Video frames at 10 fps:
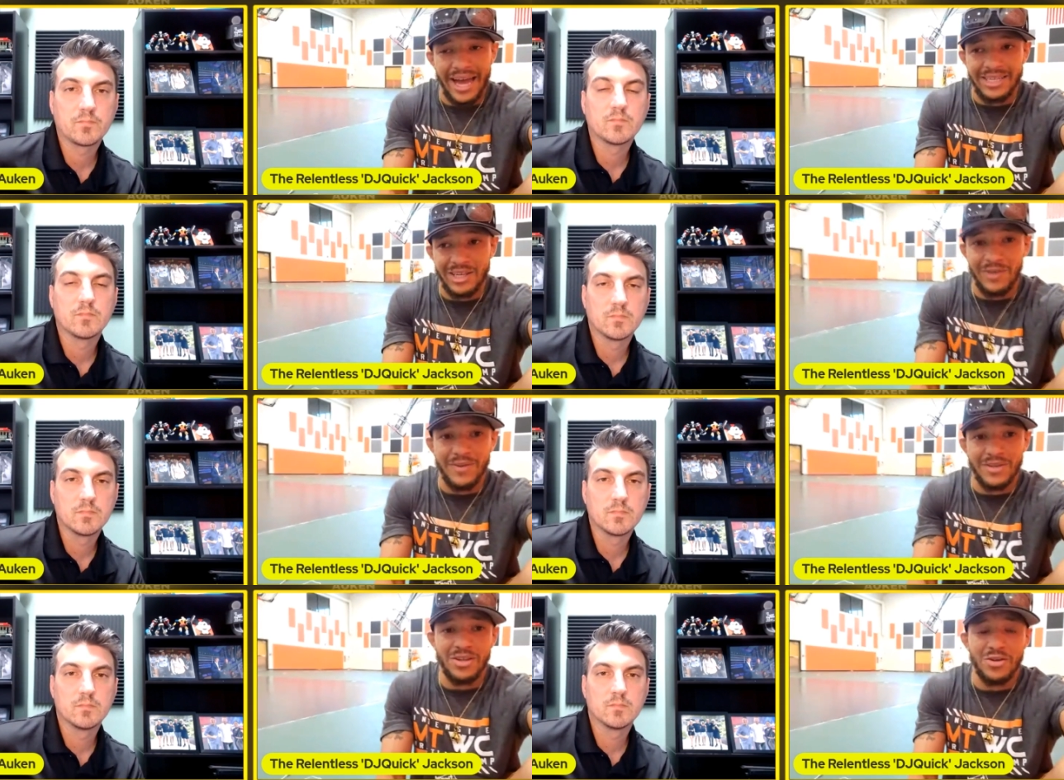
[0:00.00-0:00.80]
Speaker 1: active
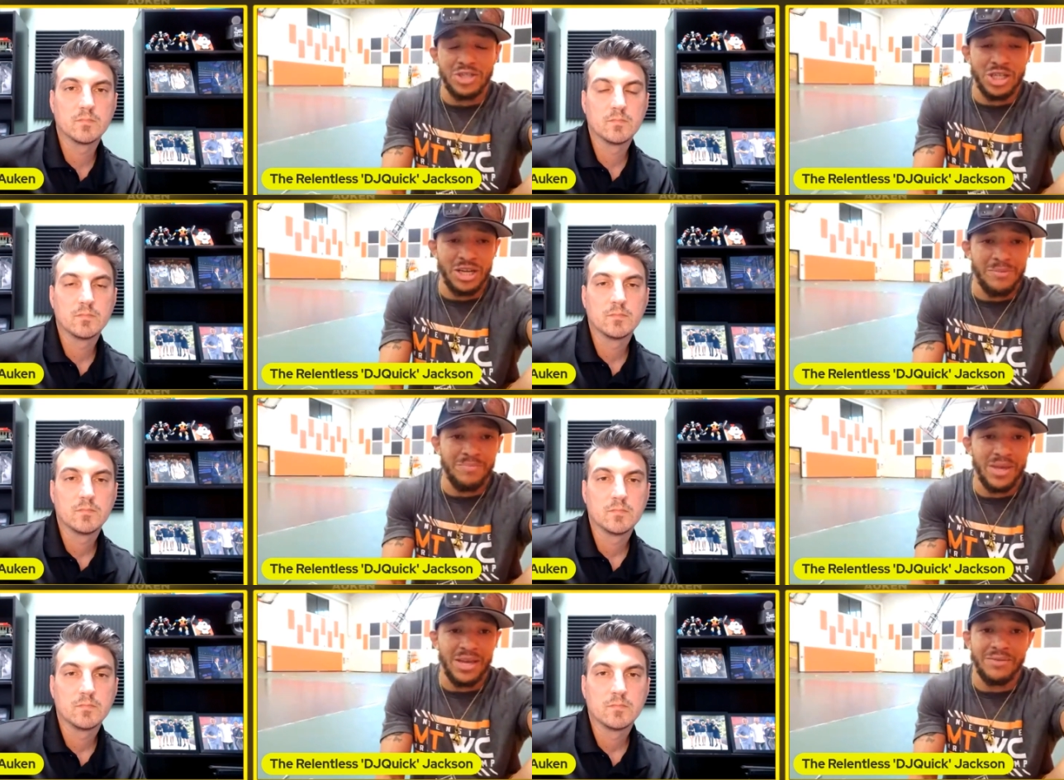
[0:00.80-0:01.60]
in the gym.
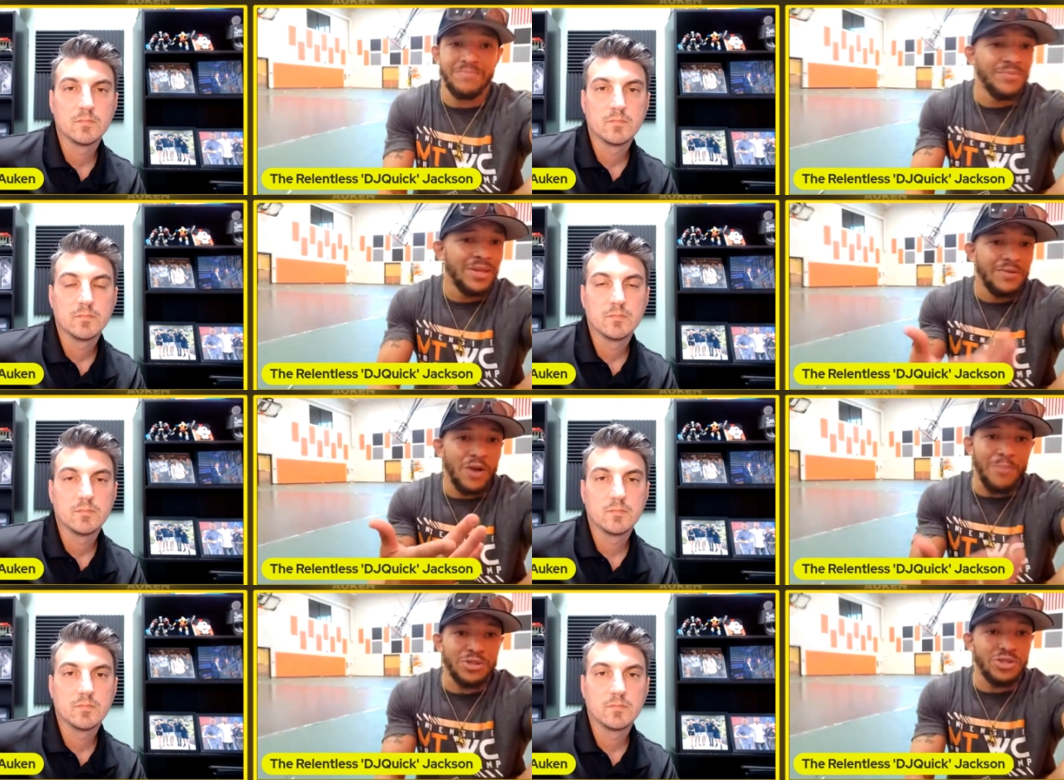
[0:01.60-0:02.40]
Then
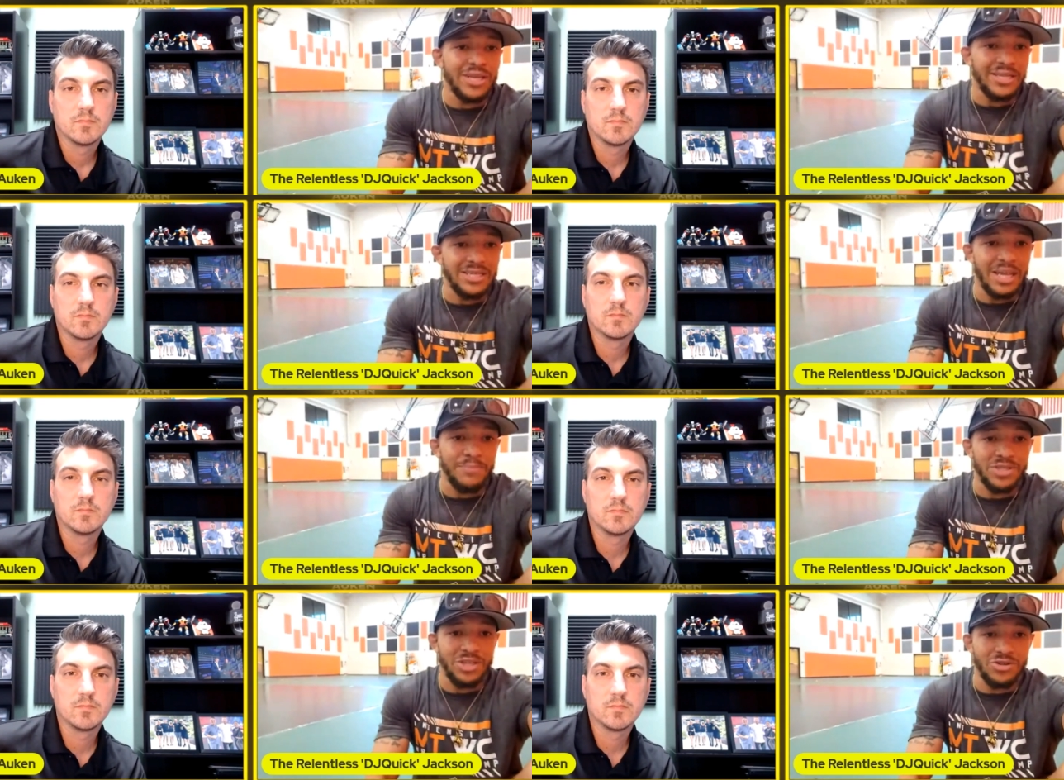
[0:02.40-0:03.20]
opportunities like this that
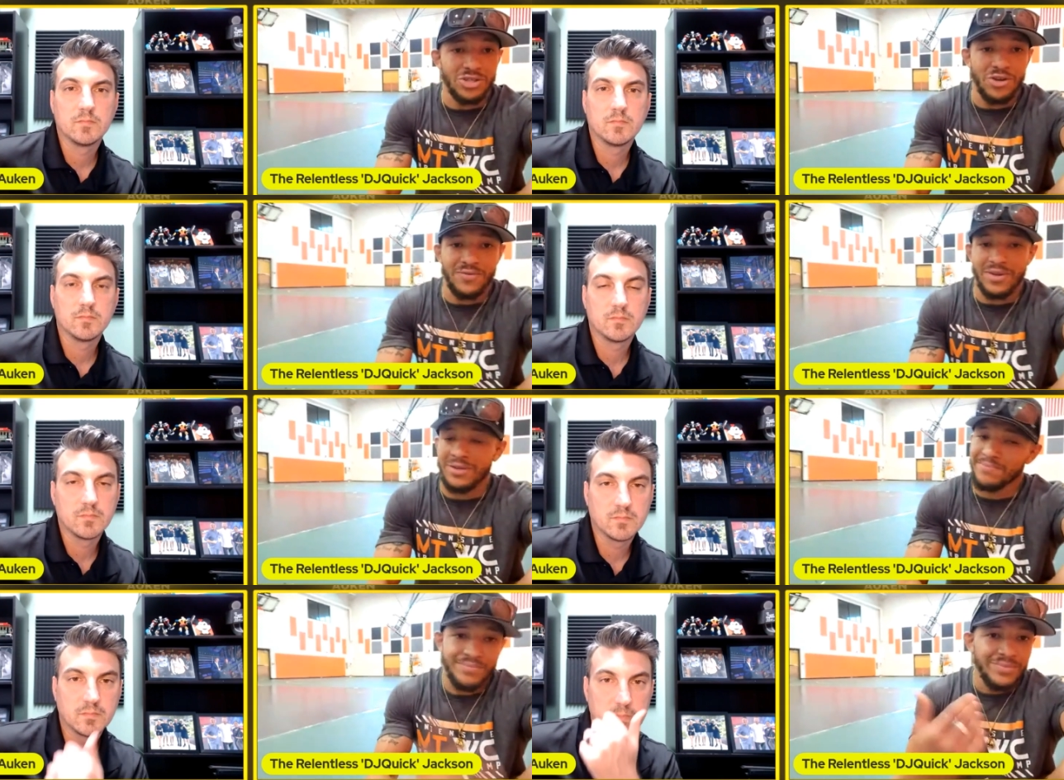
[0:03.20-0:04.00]
present themselves, then,
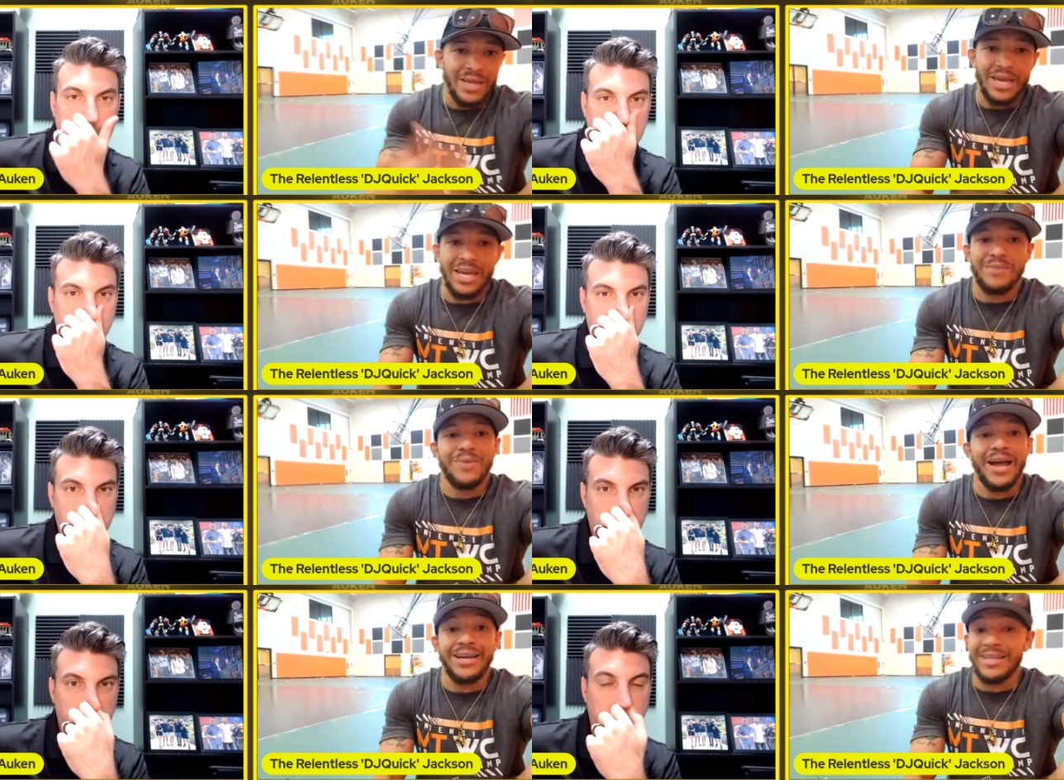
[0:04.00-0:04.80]
hey,
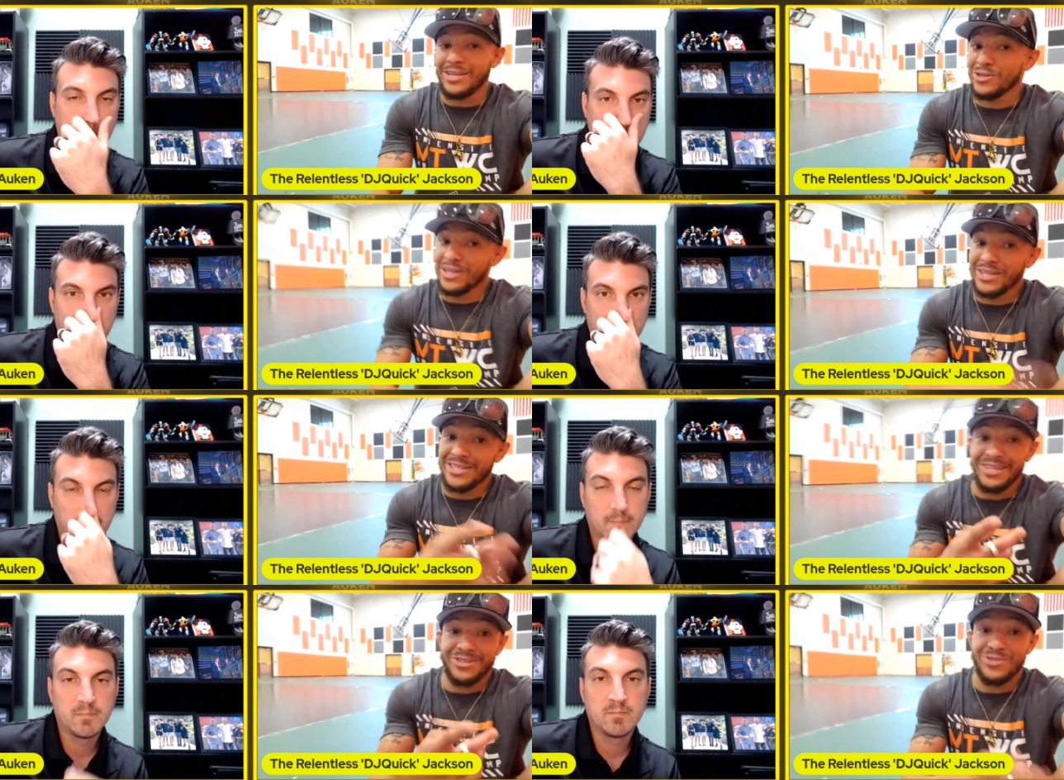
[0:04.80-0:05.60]
I, like you said,
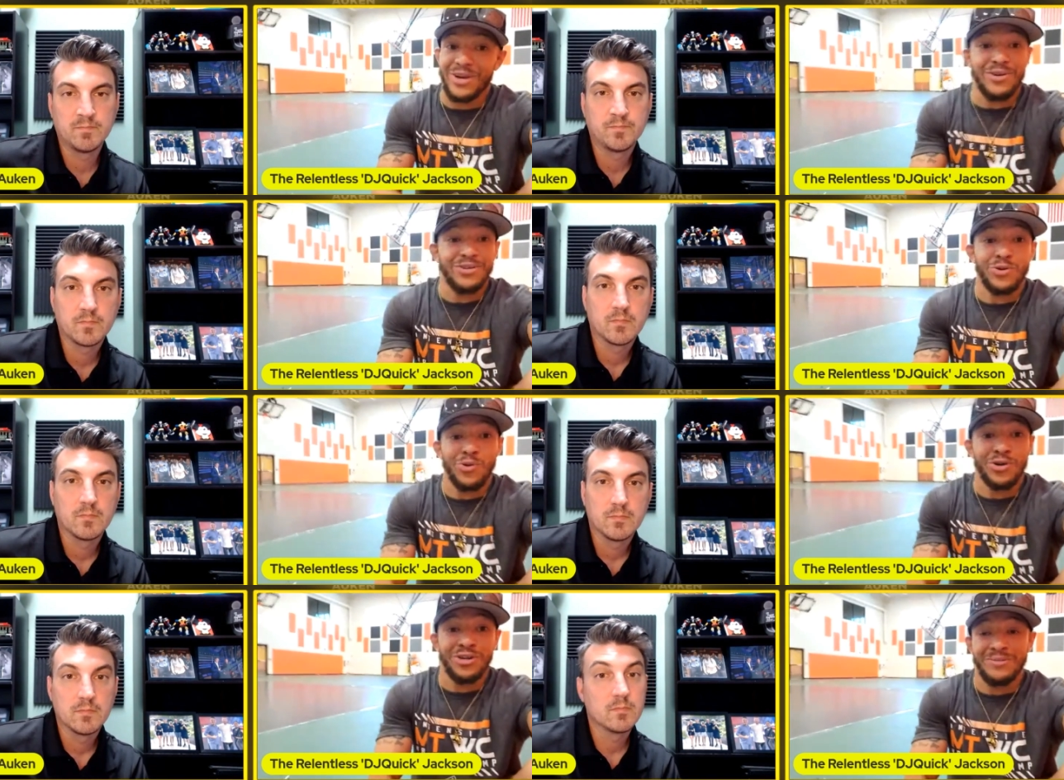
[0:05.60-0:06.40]
Contenders is right around the
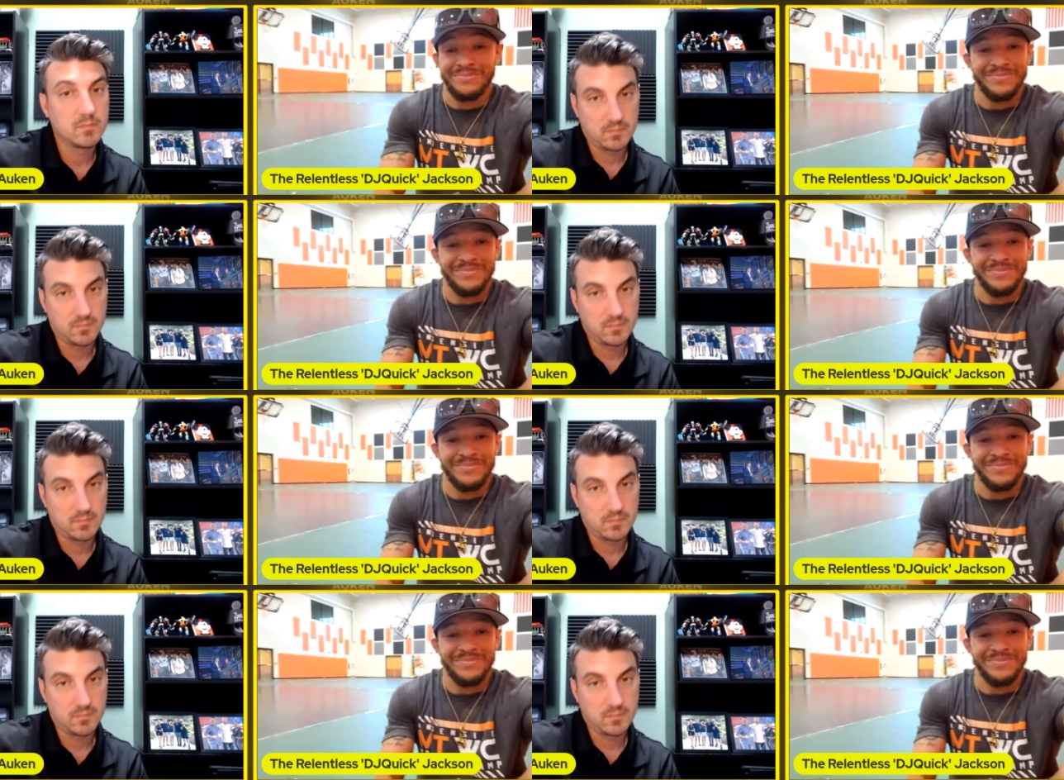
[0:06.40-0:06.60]
corner.